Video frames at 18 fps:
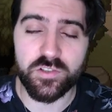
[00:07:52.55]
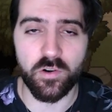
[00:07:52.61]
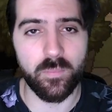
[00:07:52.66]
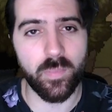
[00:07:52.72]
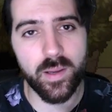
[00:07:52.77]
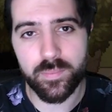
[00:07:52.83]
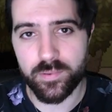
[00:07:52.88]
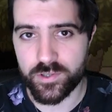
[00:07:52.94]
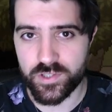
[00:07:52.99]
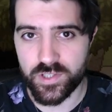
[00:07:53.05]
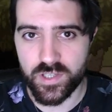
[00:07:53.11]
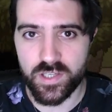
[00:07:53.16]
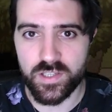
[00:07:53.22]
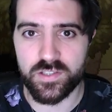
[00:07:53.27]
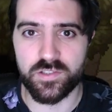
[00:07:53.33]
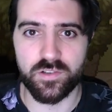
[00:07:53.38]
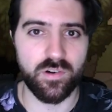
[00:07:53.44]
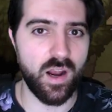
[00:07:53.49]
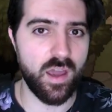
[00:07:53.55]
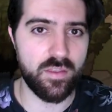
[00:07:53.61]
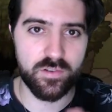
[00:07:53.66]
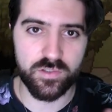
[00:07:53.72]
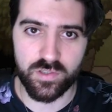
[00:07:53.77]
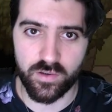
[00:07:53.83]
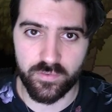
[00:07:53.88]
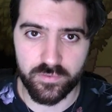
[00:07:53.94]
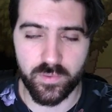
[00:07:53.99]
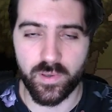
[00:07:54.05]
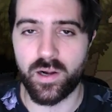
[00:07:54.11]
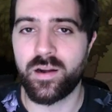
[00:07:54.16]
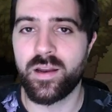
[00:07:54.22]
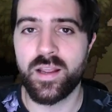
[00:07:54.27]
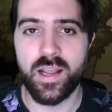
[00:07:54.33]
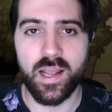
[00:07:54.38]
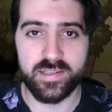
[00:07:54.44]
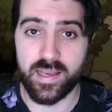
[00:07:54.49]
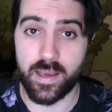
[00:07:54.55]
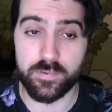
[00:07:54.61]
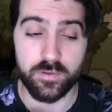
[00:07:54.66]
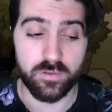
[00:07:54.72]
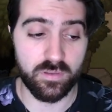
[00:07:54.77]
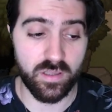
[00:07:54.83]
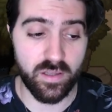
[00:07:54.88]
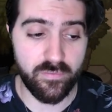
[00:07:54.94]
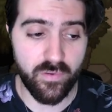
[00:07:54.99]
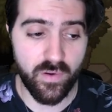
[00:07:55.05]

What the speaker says: your paper sheets, your other software. It's absolutely